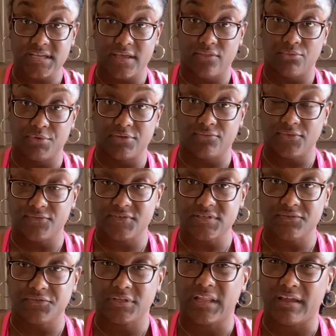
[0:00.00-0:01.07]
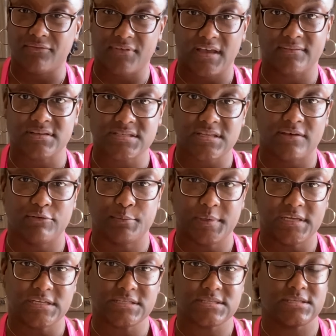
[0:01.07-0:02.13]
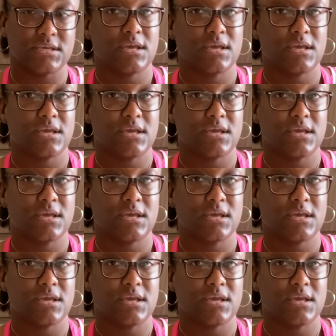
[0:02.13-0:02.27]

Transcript: at 350 for like 5 to 7 minutes.